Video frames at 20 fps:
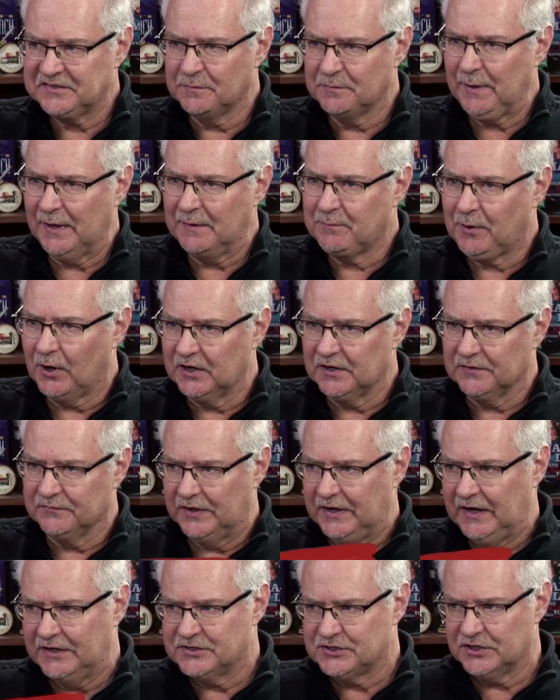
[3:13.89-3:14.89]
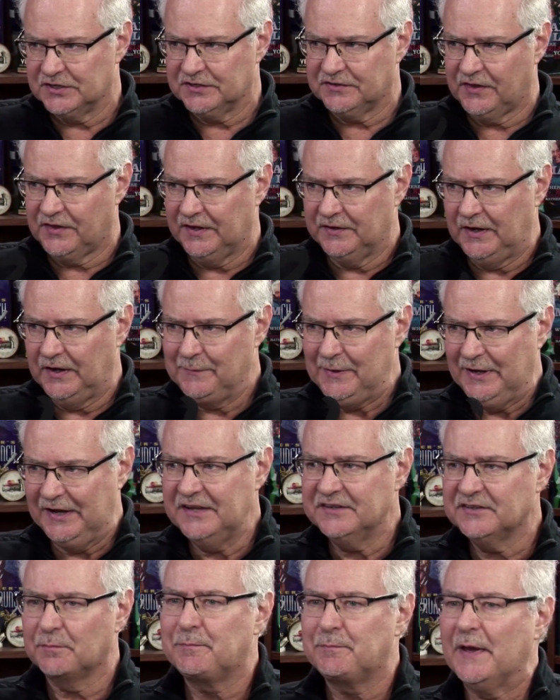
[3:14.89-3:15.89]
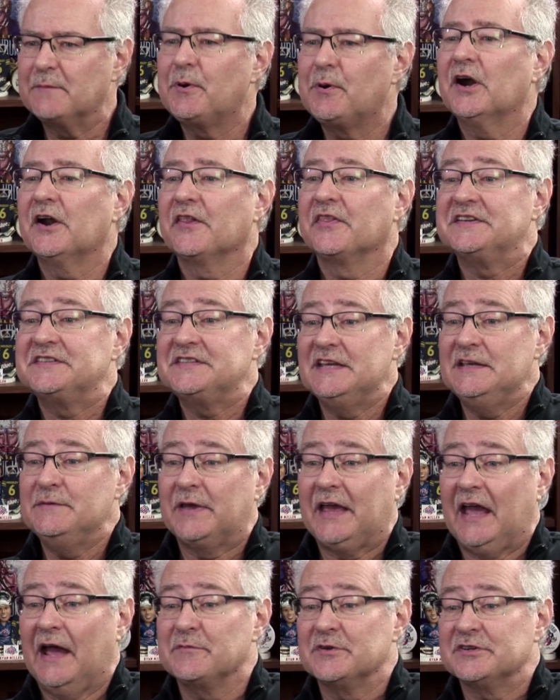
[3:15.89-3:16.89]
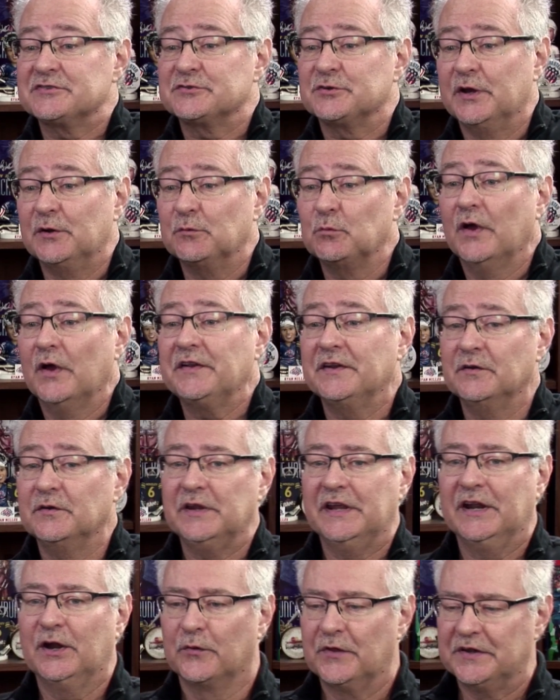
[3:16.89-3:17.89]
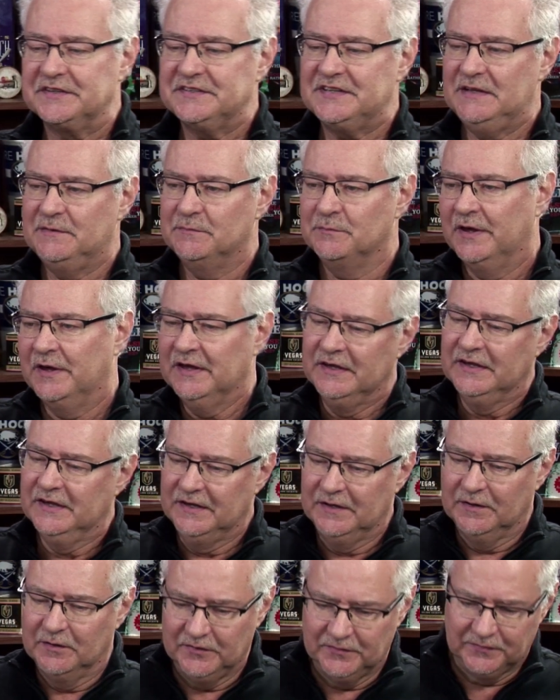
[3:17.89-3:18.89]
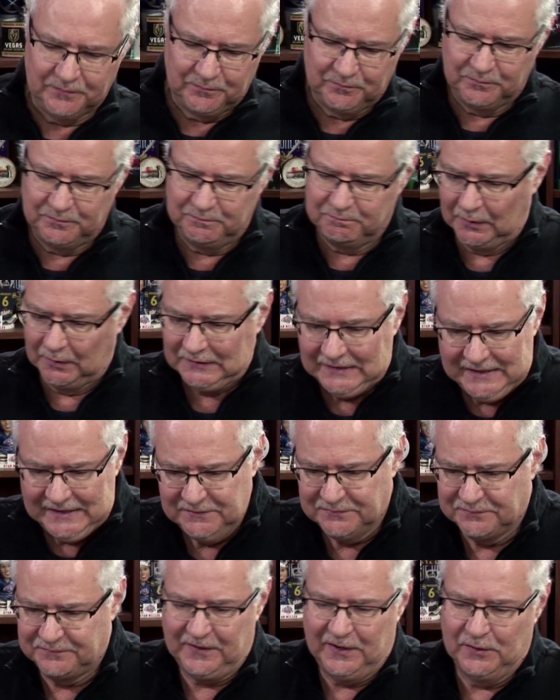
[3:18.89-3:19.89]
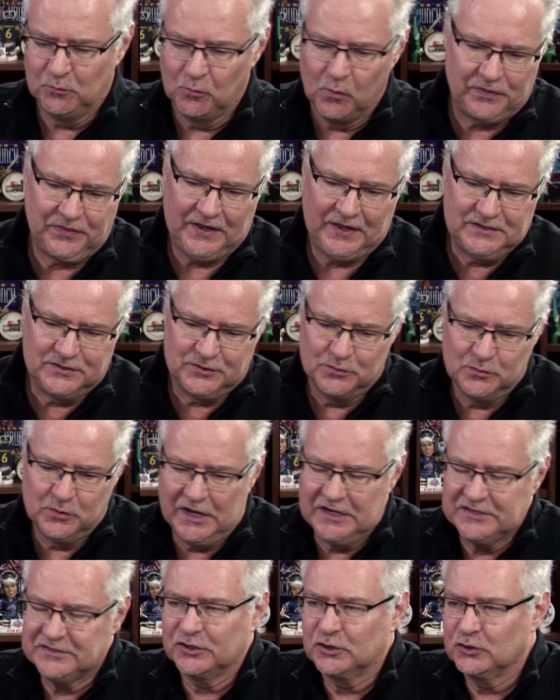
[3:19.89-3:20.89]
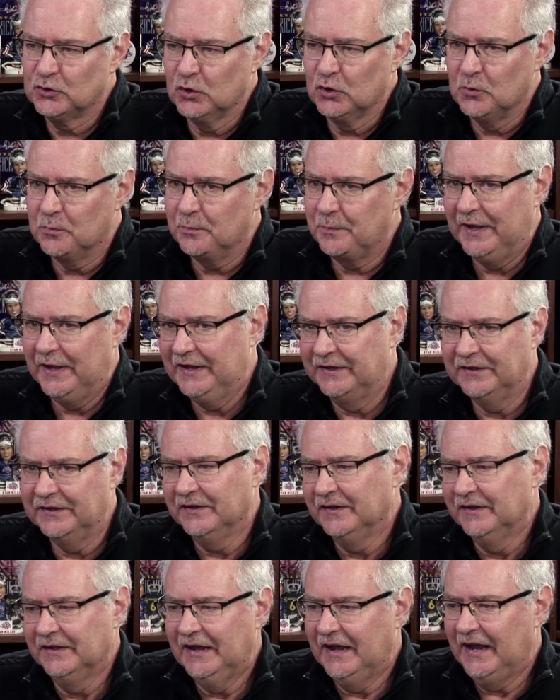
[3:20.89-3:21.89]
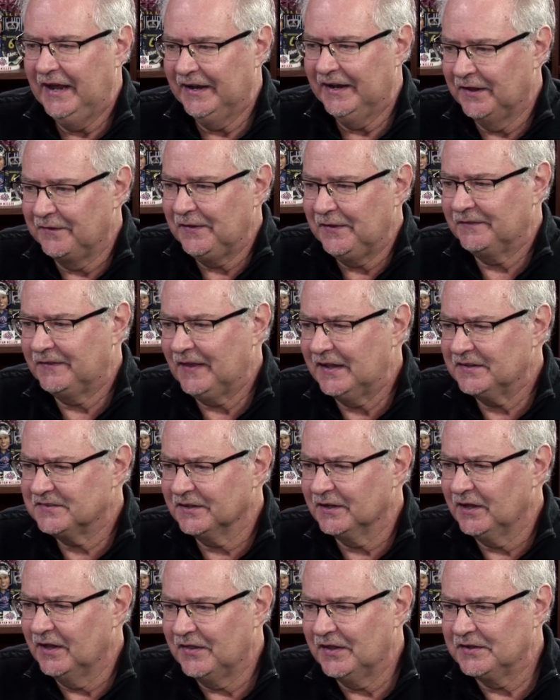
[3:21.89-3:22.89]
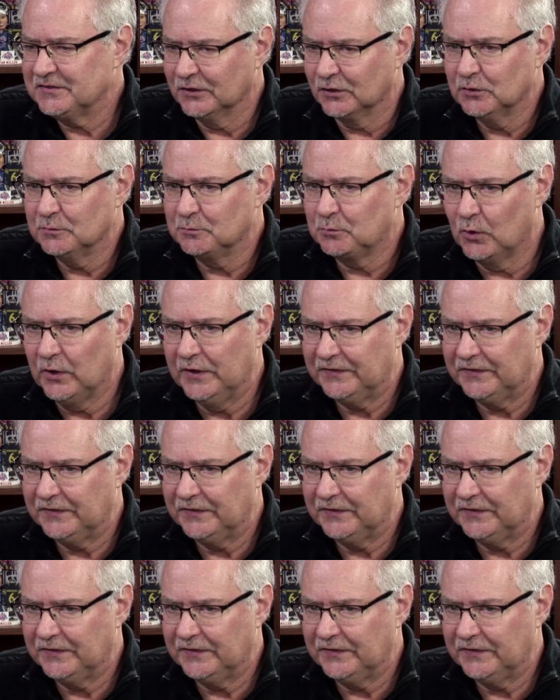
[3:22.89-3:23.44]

that's a big part of it. It's just that, I mean, he's a big part of the team chemistry and what, you know, the team belief and what they do as a group. And I think that's a good